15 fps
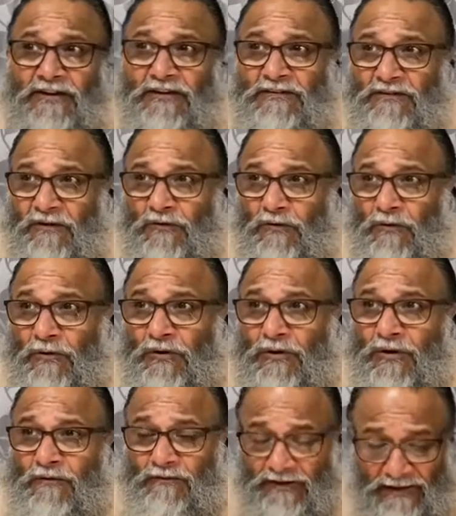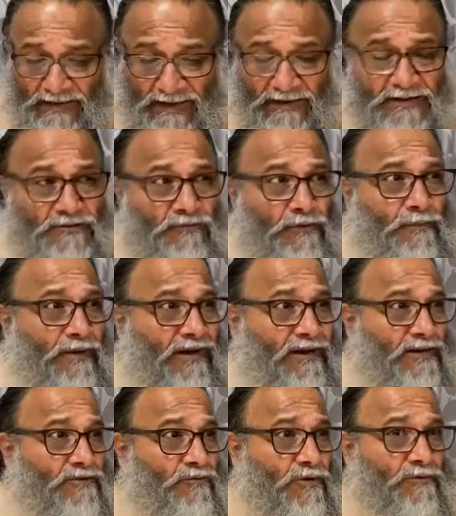years ago, when Gyaneshwar
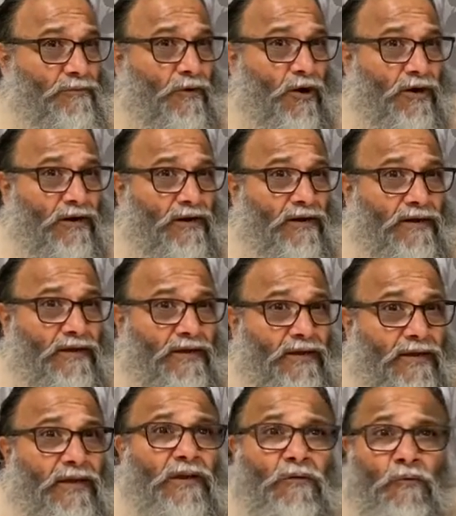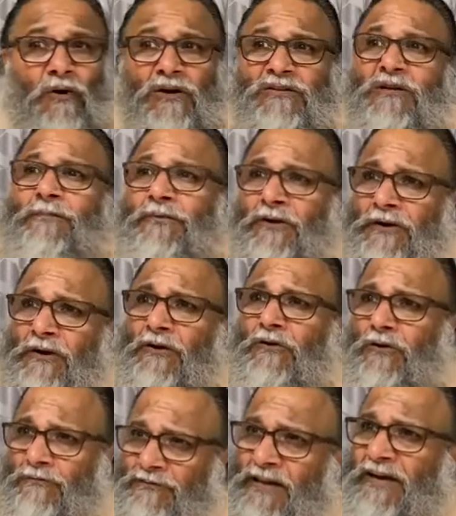Maharaj was born, he was a product
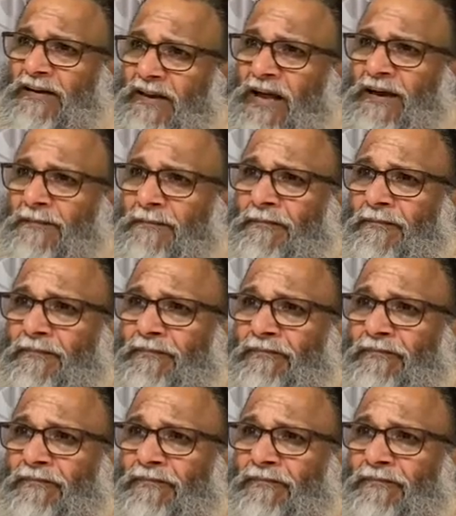of that time.